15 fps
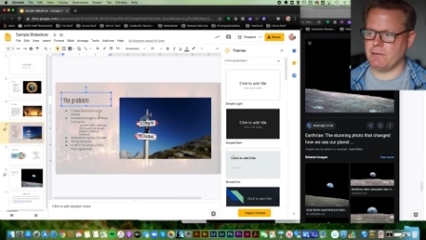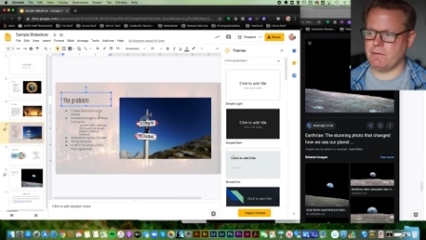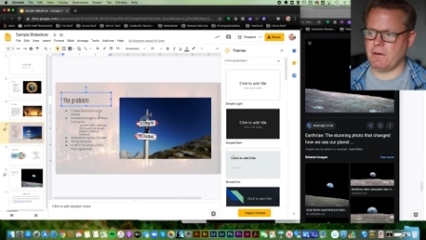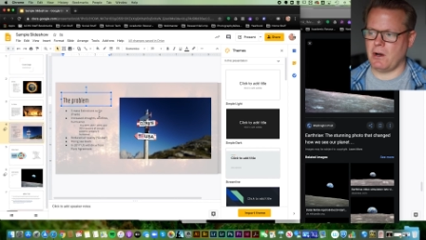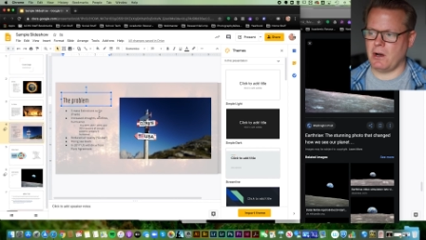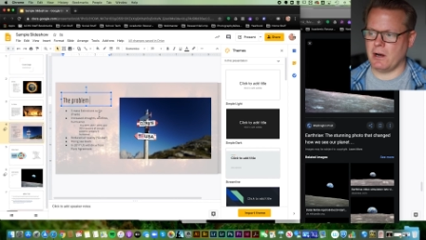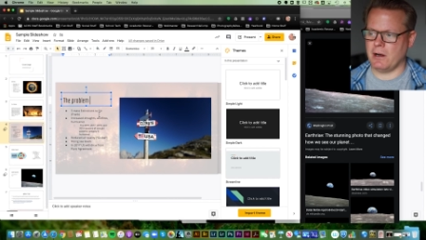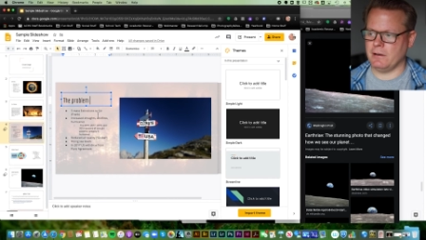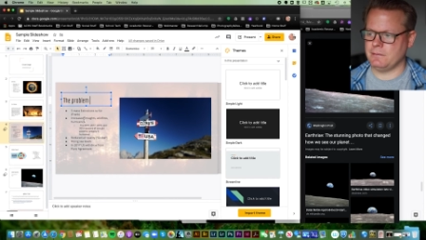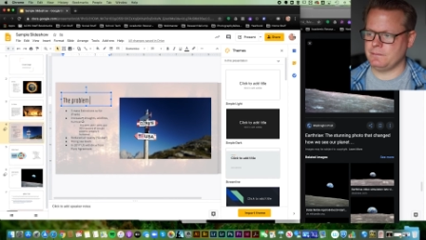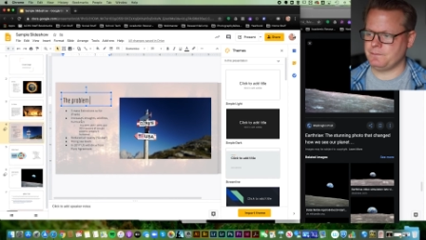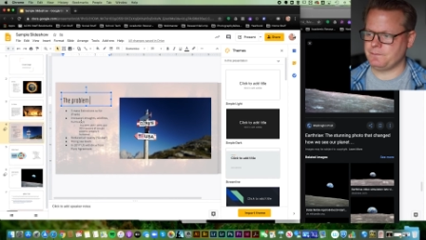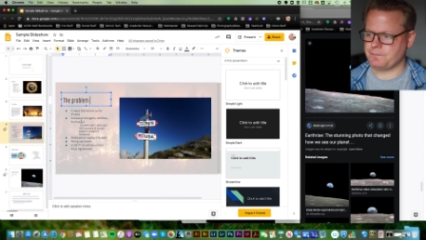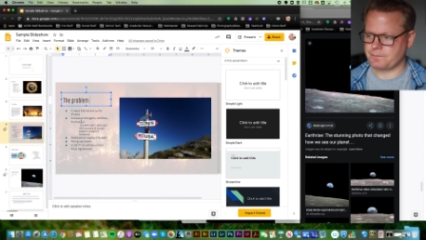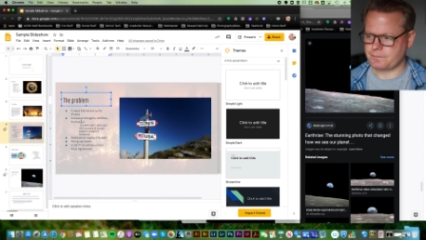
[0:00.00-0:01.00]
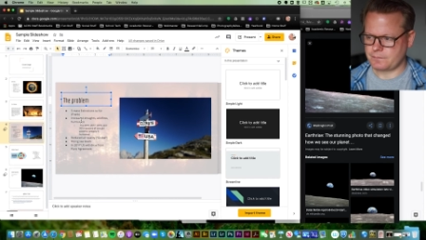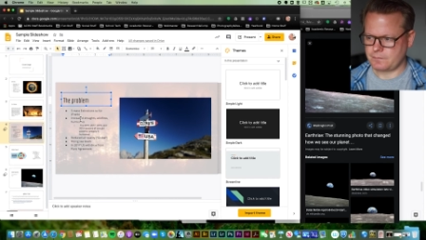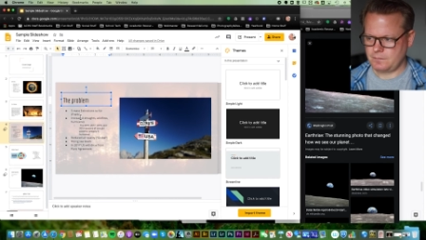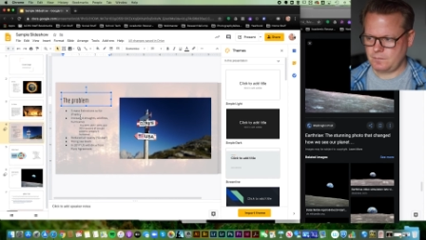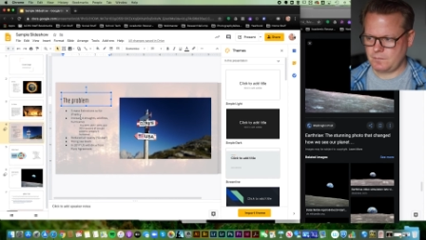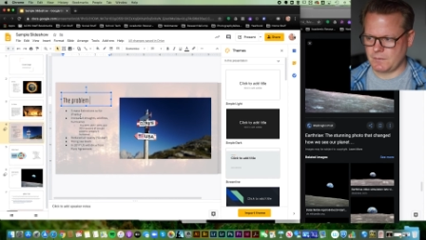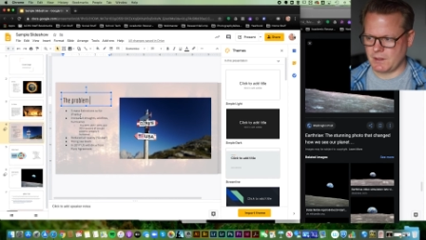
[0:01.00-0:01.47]
far.
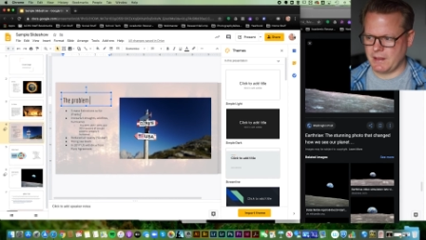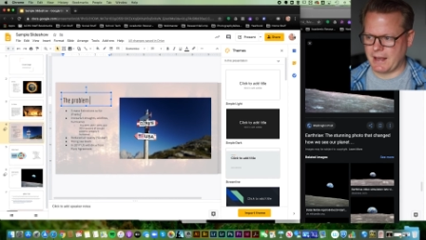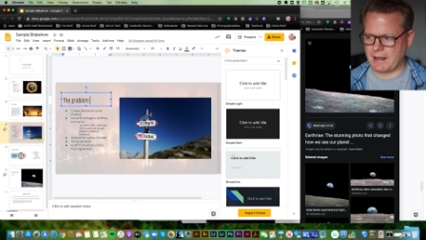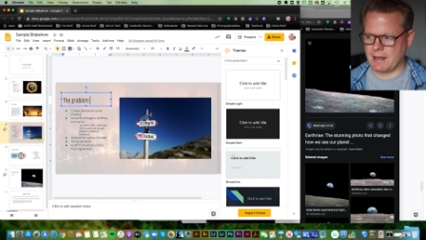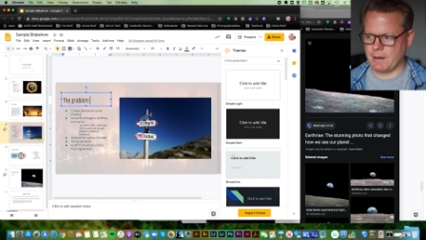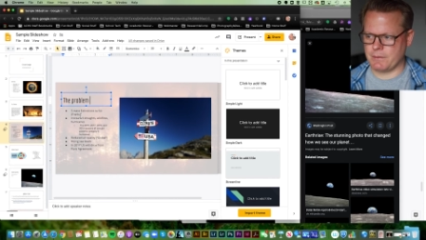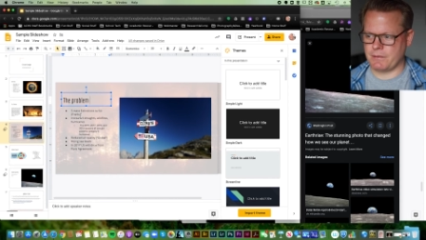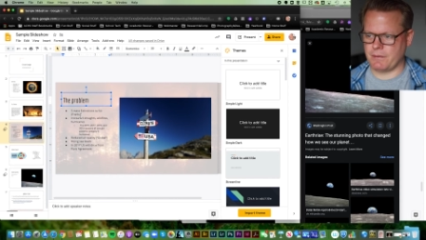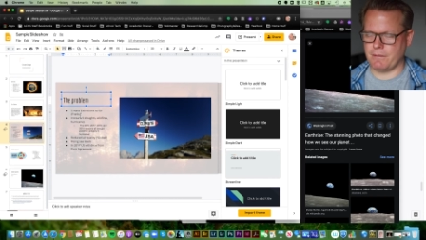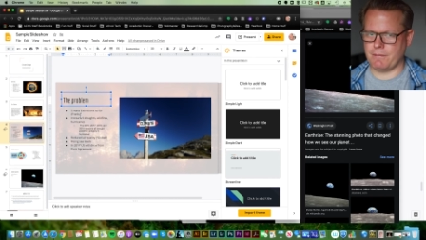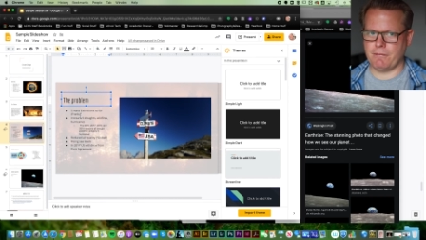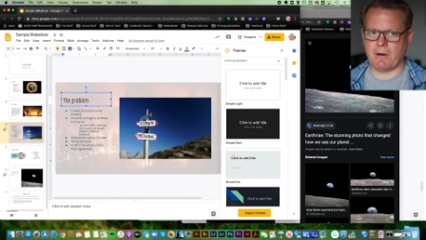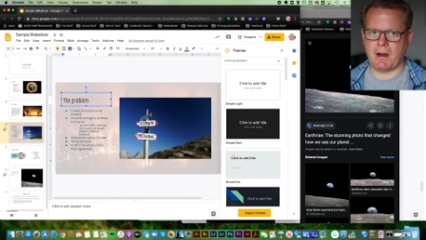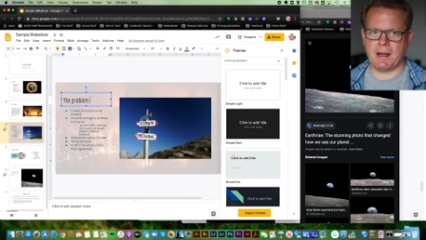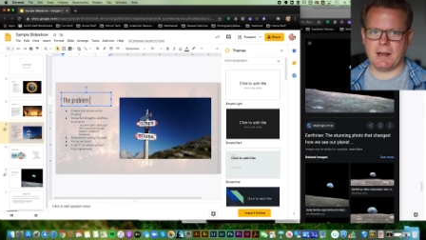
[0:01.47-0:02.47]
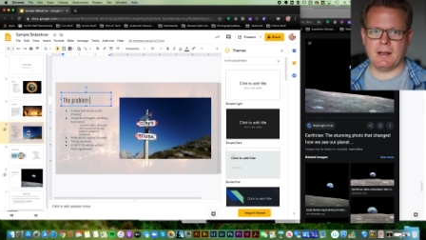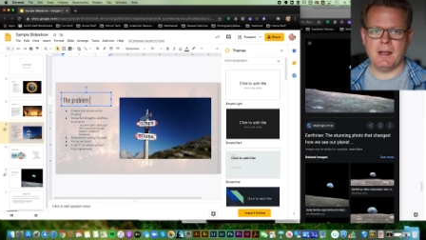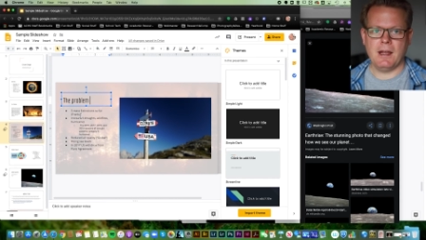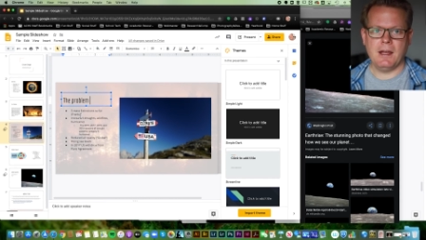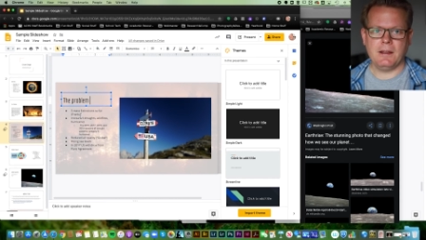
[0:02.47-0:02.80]
That comes from Frank.